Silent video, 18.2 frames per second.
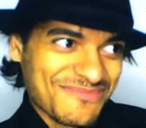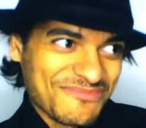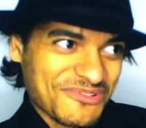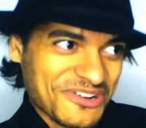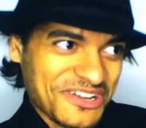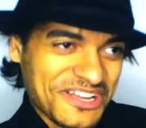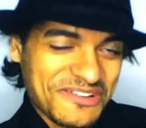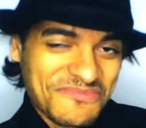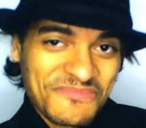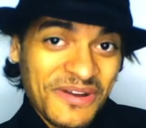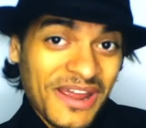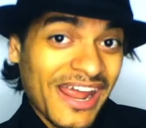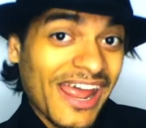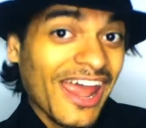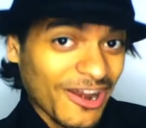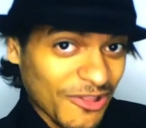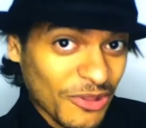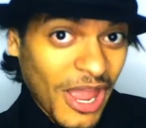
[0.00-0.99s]
Okay, but
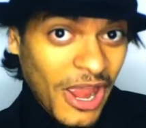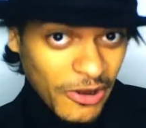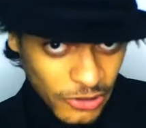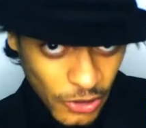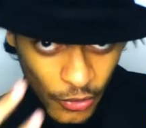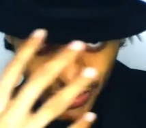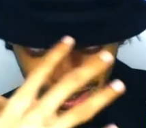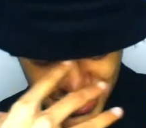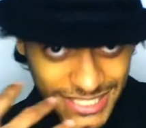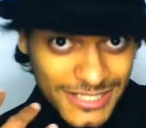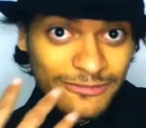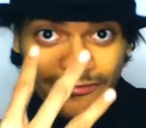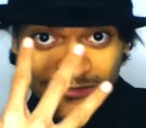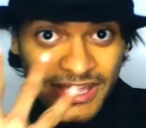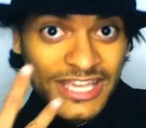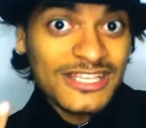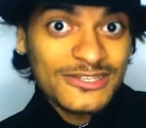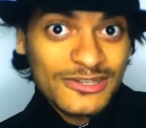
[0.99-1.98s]
I know his
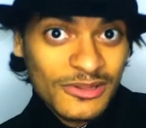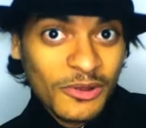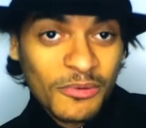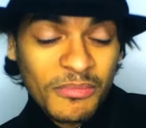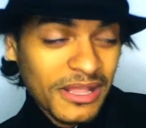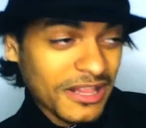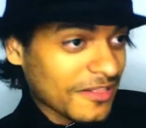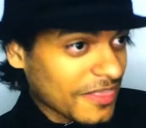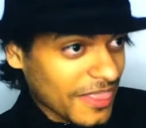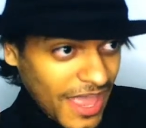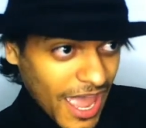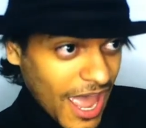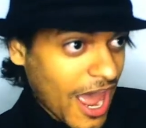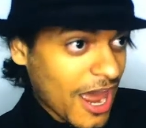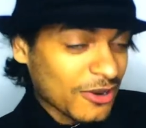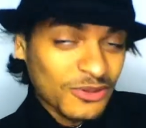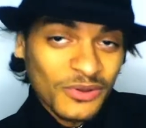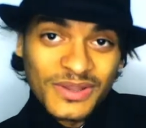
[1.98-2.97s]
face, you know, but I
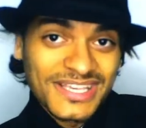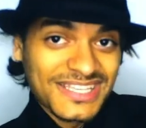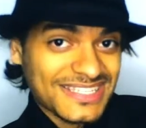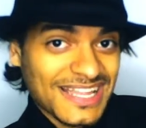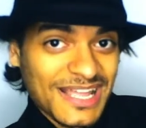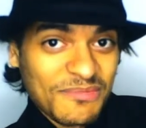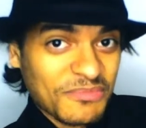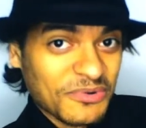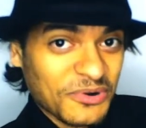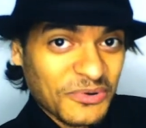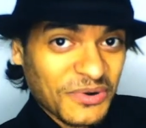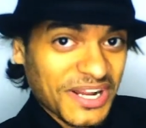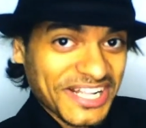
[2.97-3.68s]
don't know his name. All right.